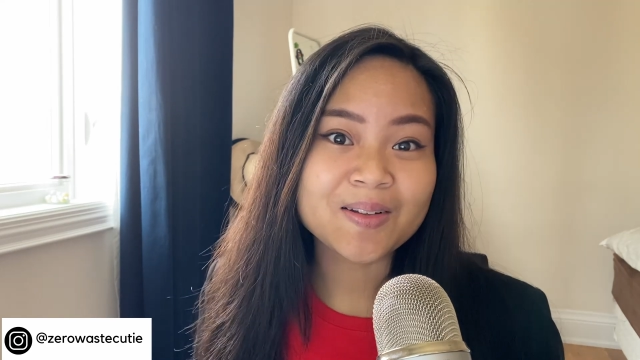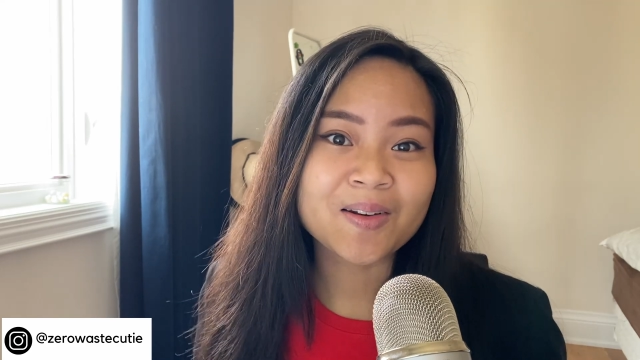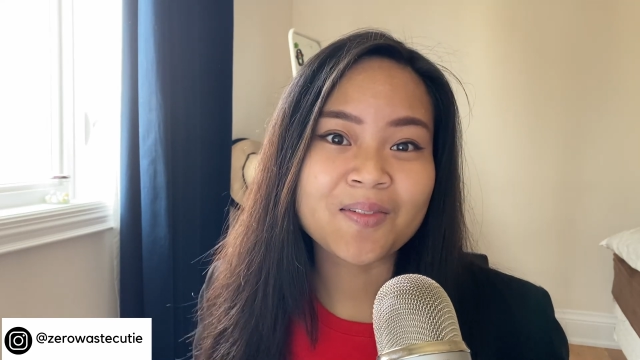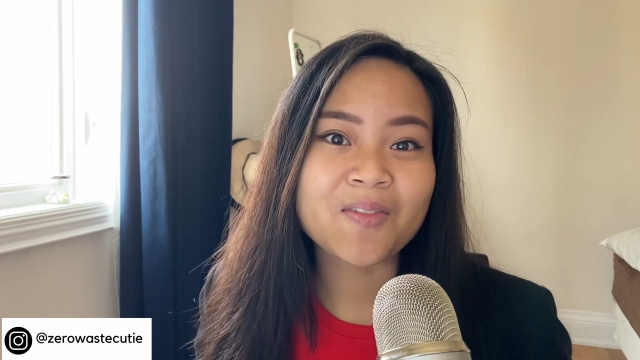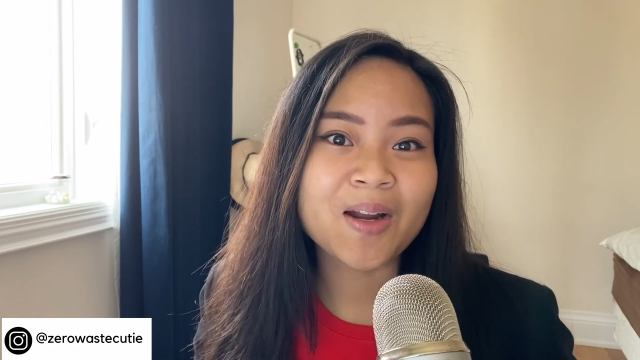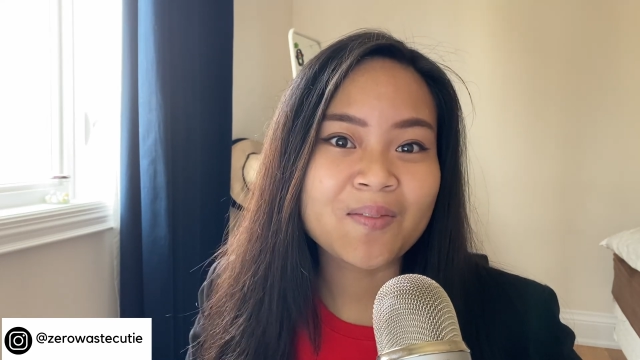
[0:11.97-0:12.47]

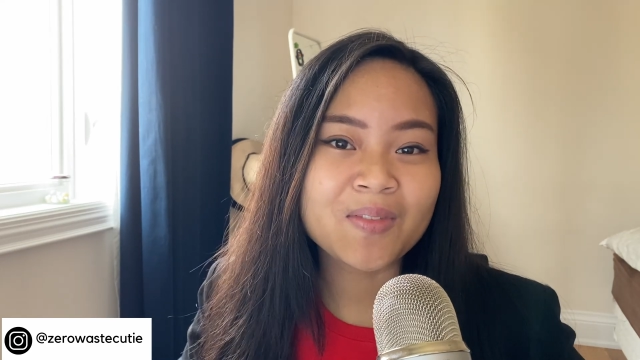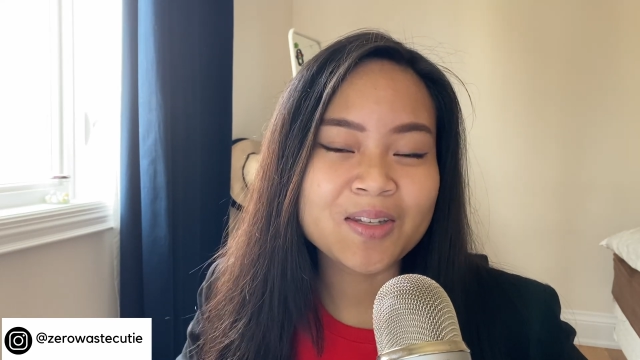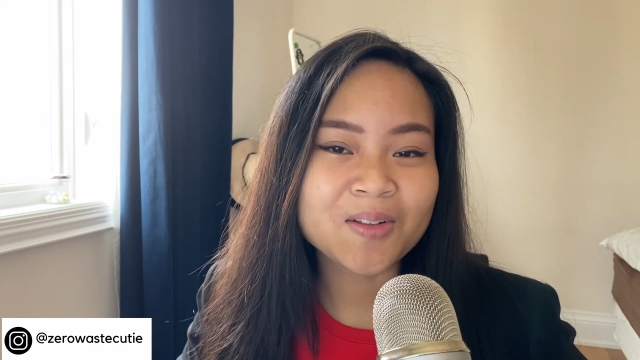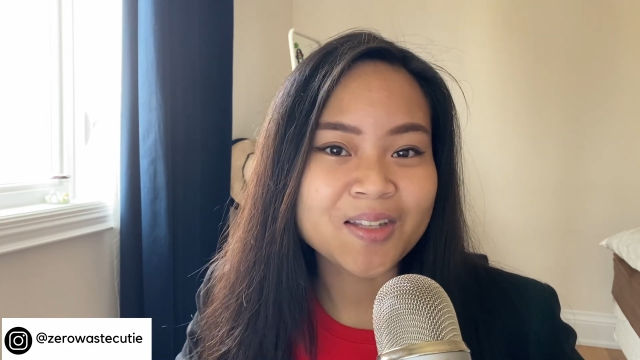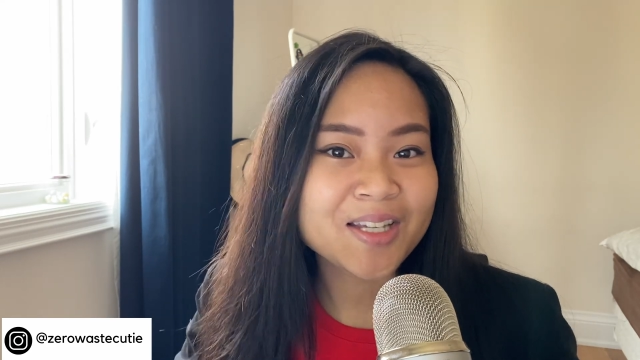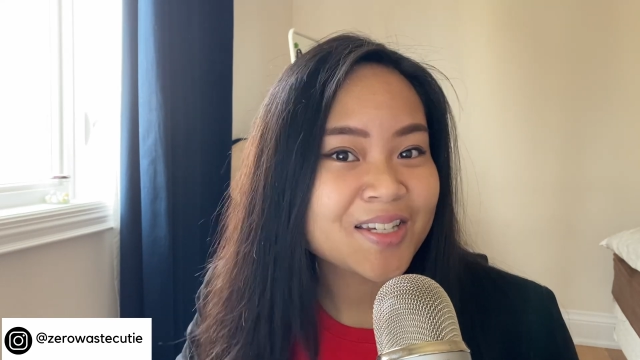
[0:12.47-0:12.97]
on
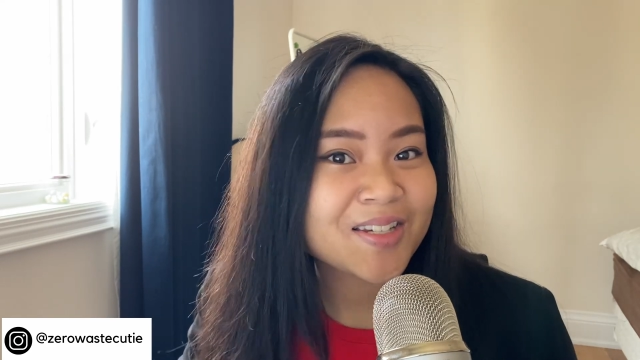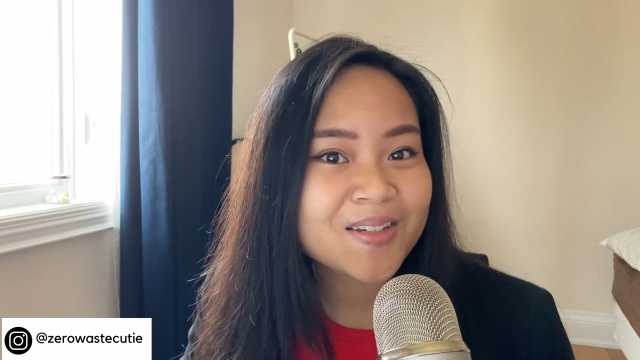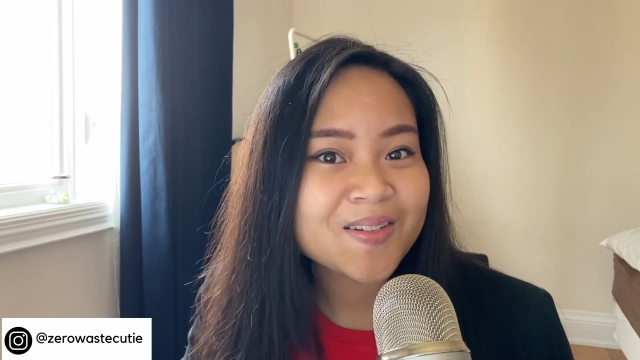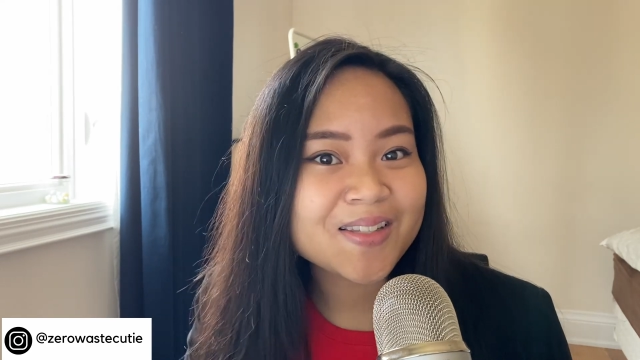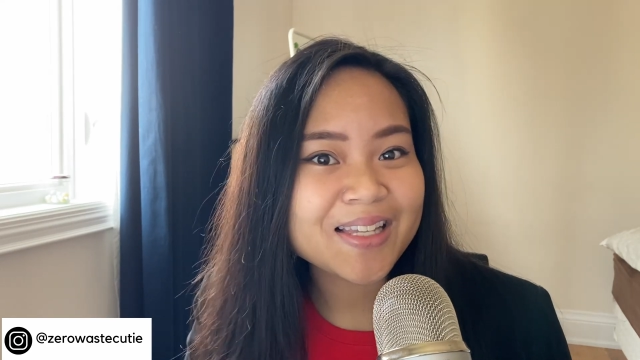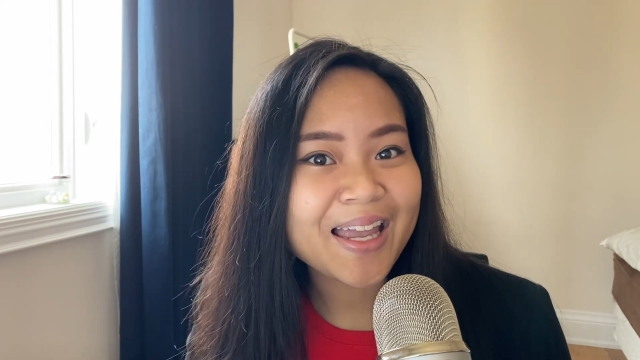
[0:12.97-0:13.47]
environmental
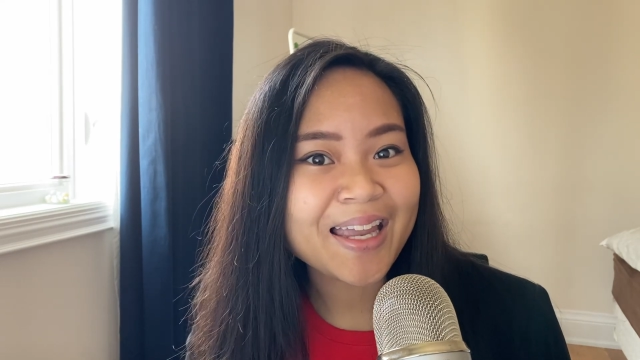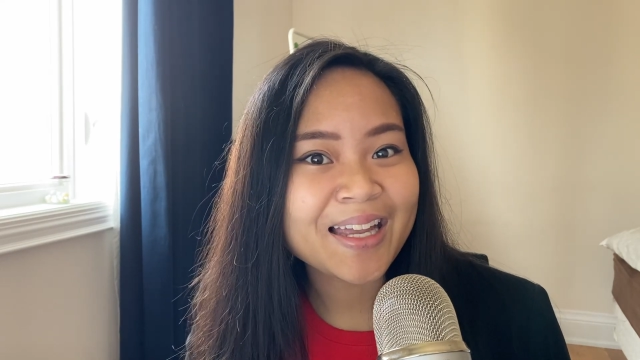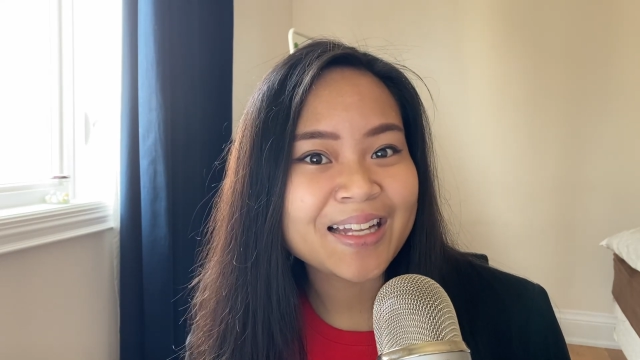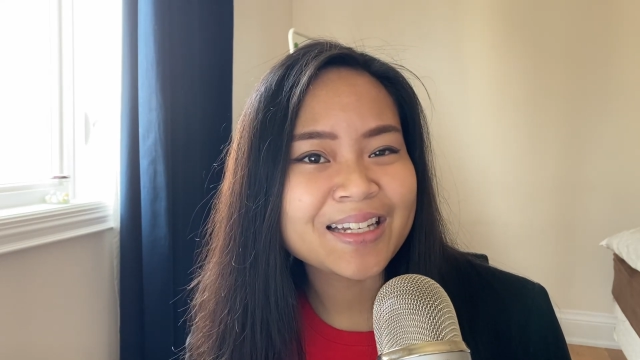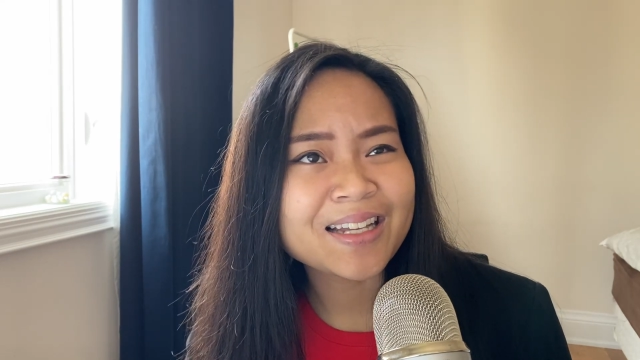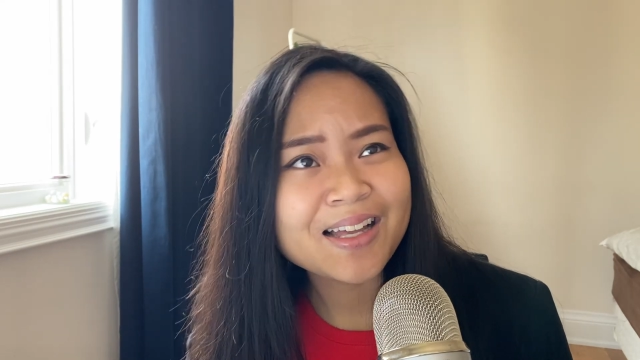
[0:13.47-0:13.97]
issues
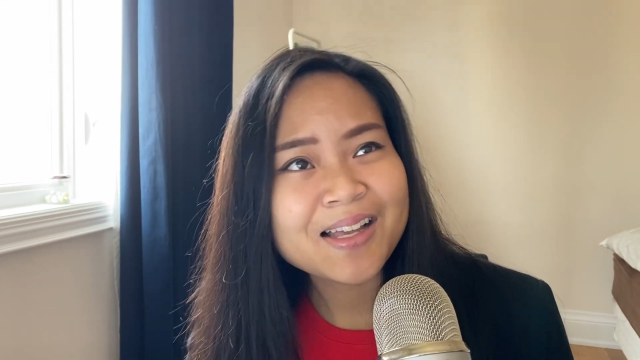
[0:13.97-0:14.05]
and